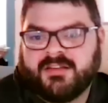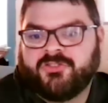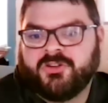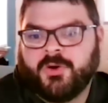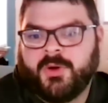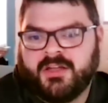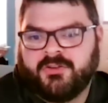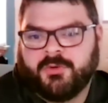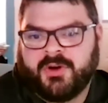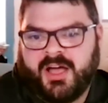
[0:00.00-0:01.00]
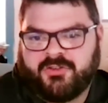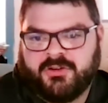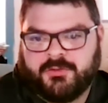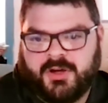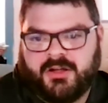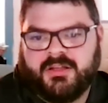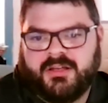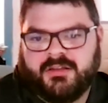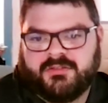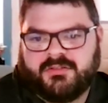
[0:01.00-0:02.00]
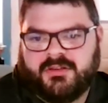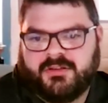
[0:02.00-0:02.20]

intention going into an action as well is